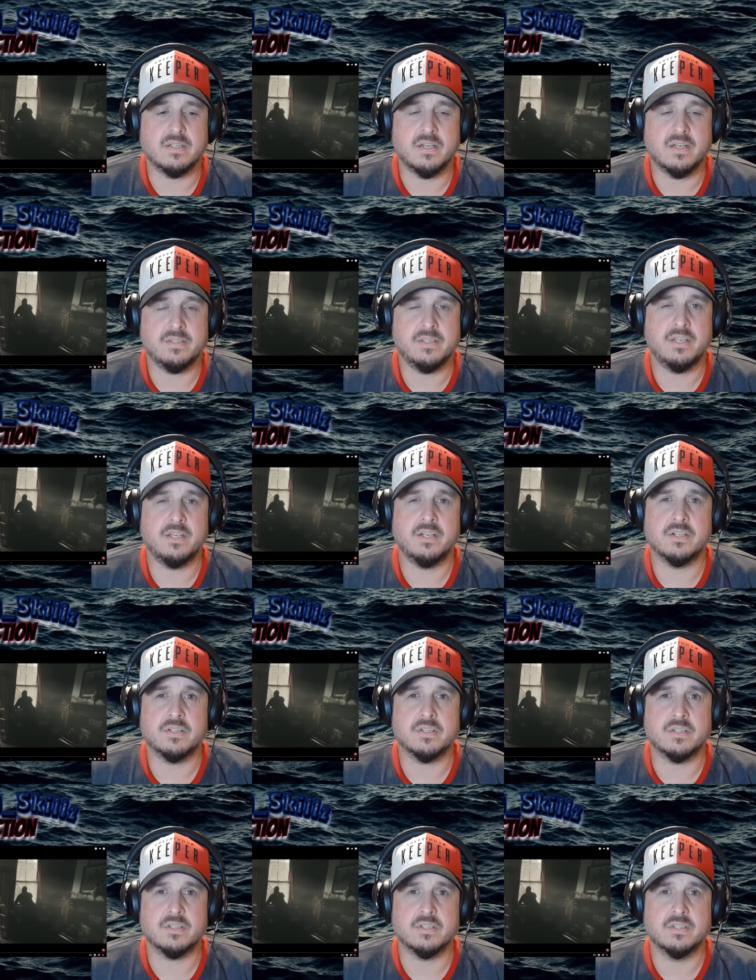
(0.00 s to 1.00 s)
a
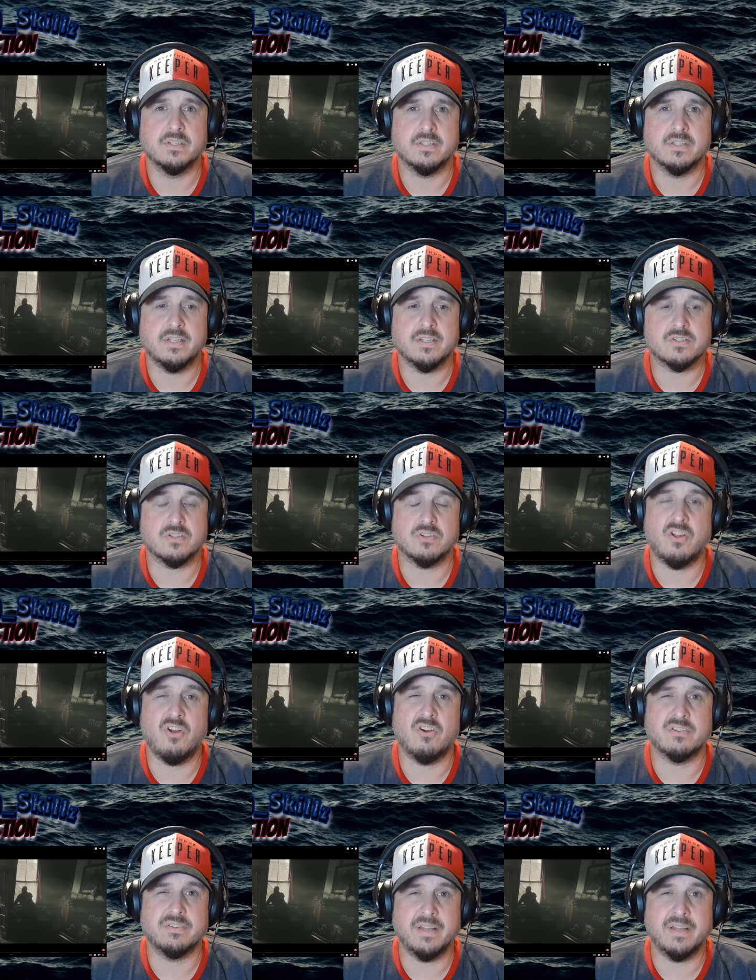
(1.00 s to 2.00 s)
year is a
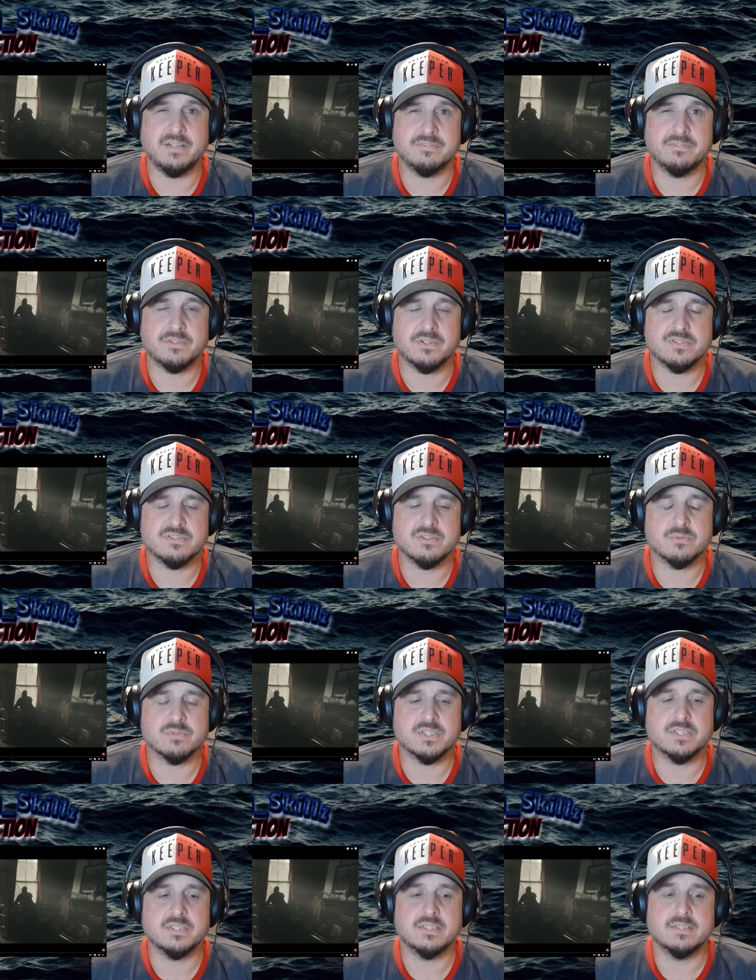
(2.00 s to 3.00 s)
long life for a
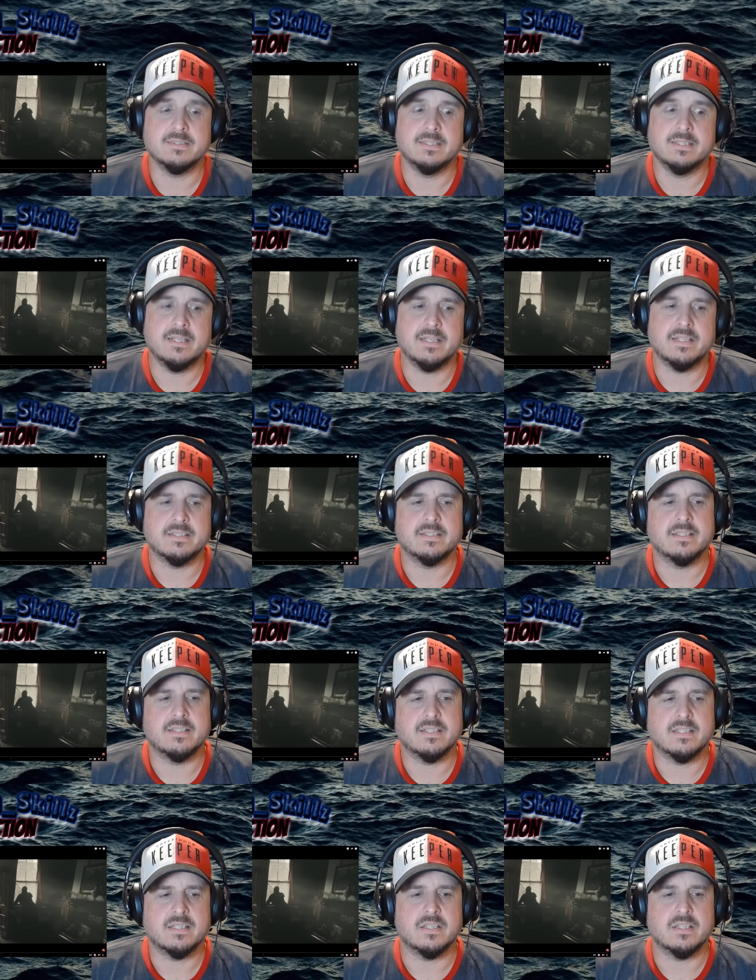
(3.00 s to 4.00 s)
soldier. And
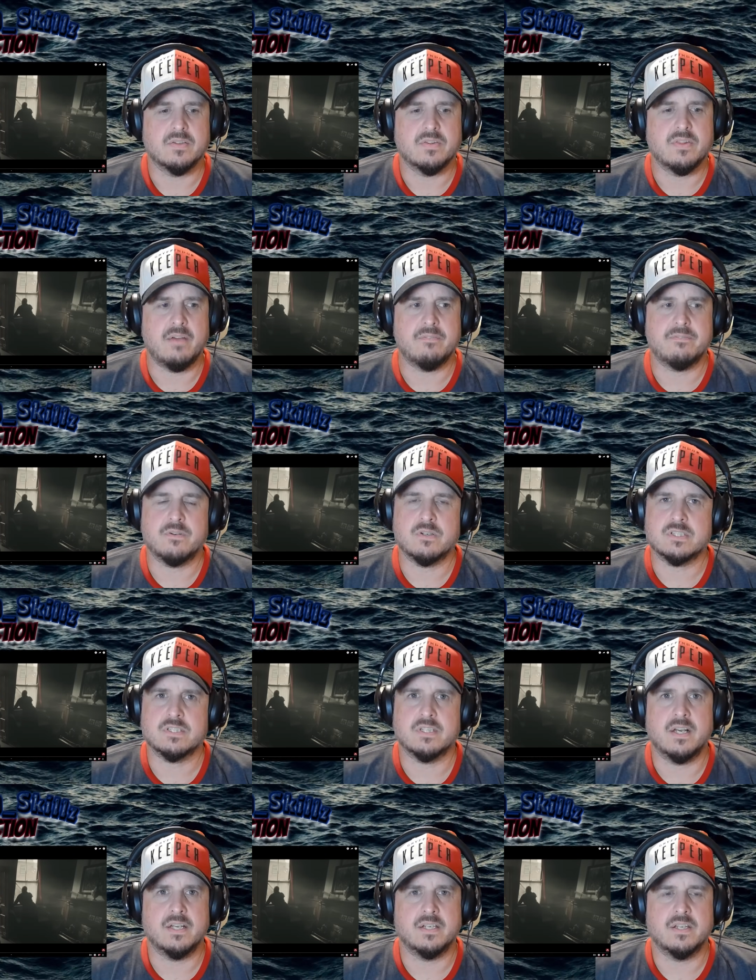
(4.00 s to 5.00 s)
that first
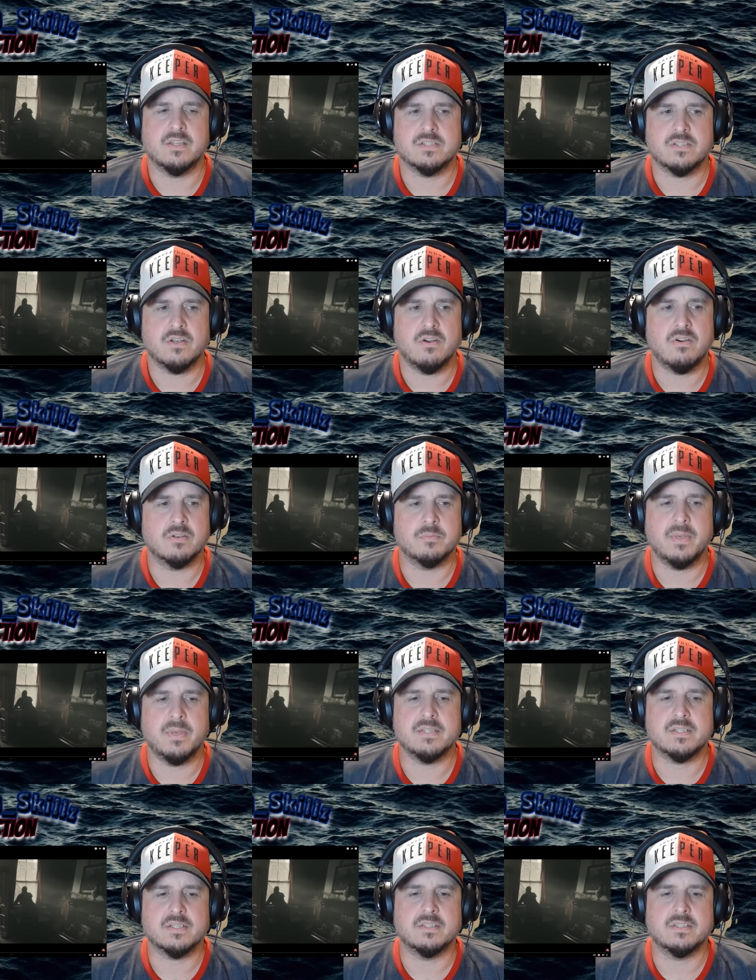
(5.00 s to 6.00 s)
line of the song
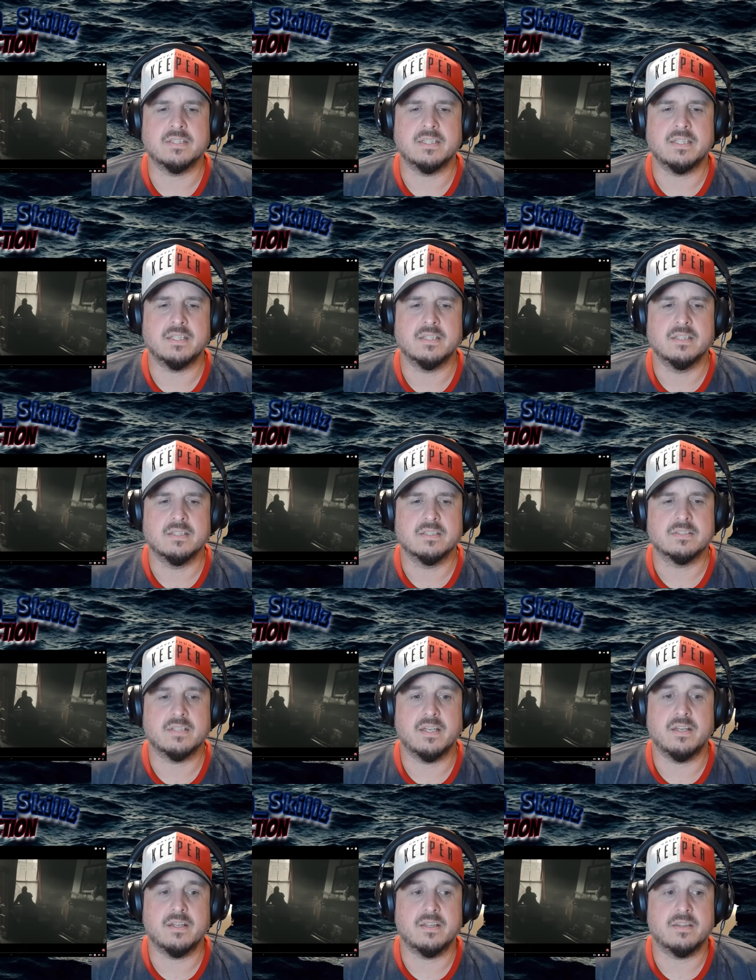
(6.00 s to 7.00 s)
basically
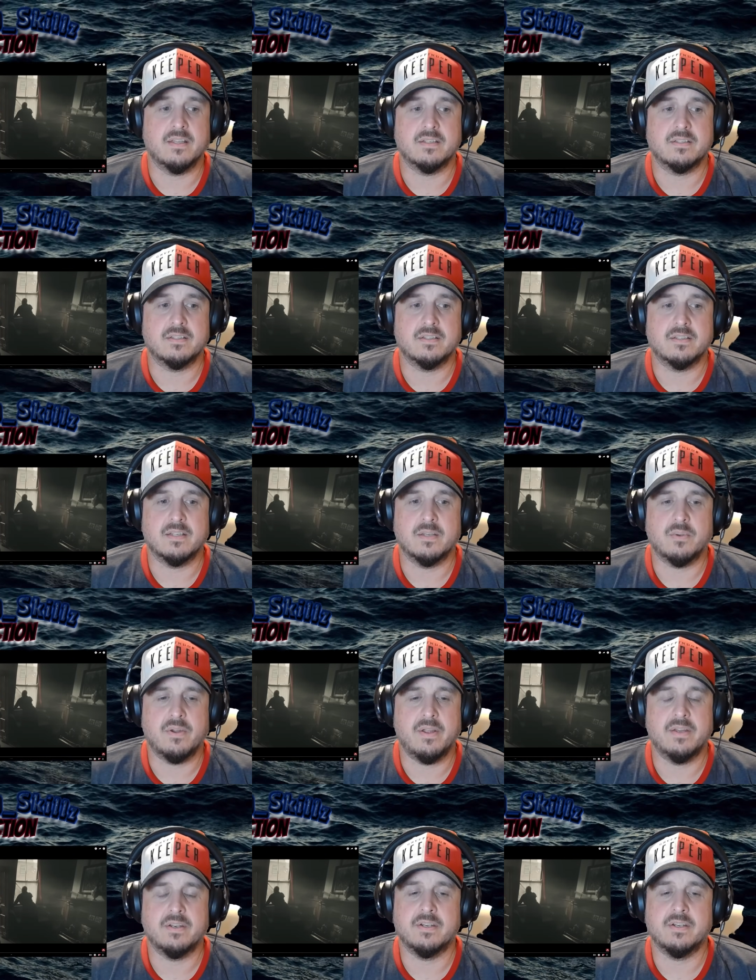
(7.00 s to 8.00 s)
saying that they were
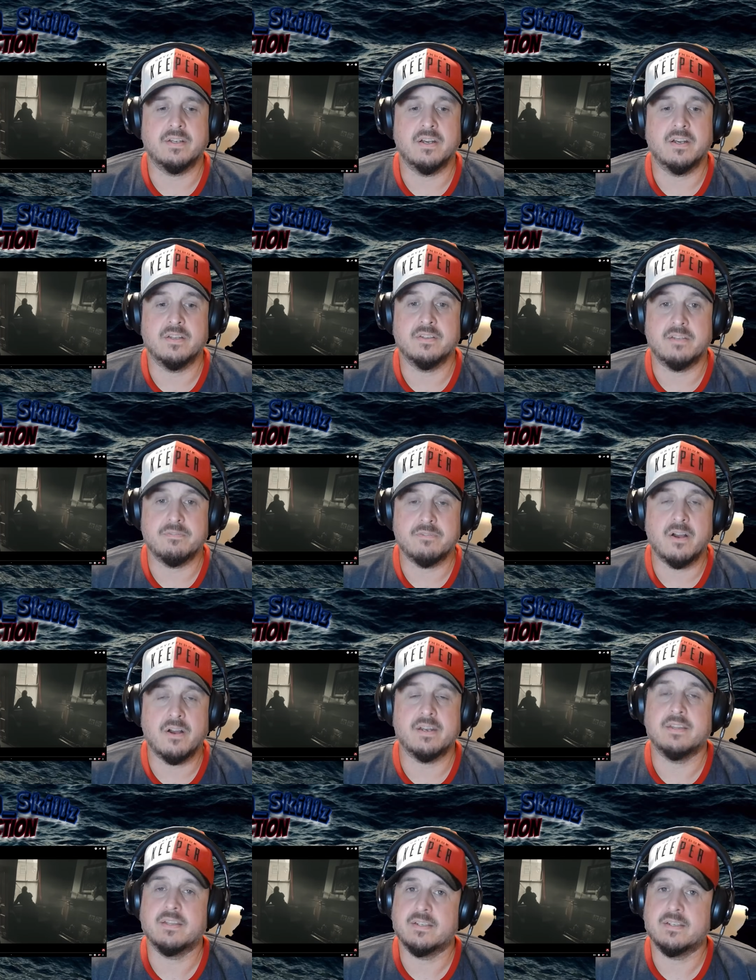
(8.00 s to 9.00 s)
handed a gun, they
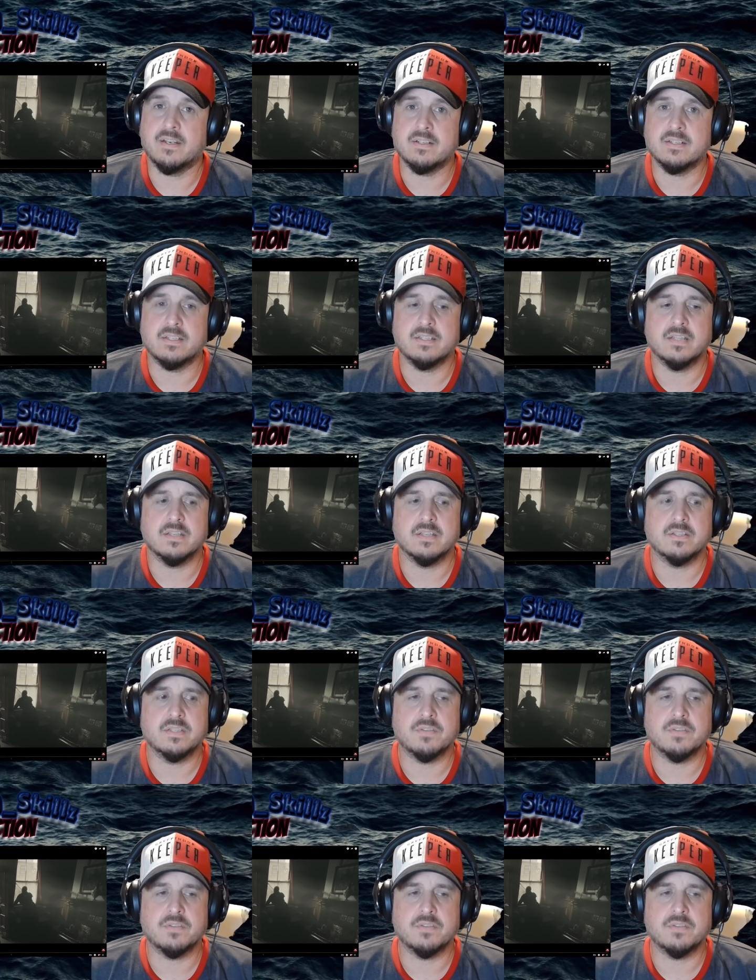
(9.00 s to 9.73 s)
fought, and they died.